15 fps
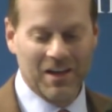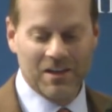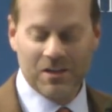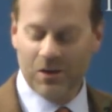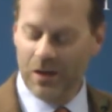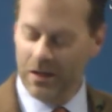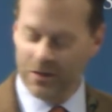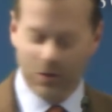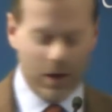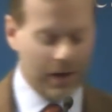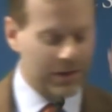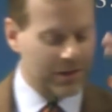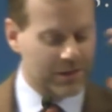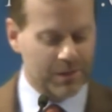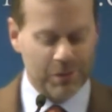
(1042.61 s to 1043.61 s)
So he
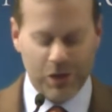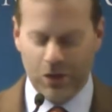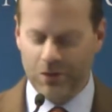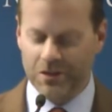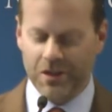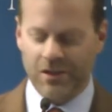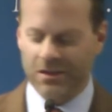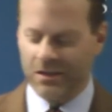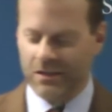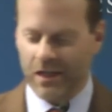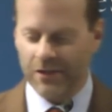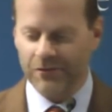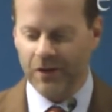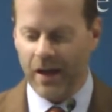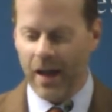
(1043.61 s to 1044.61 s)
directed some hugely
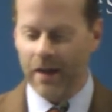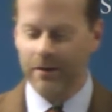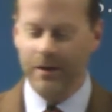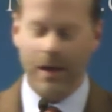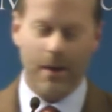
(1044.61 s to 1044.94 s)
successful ad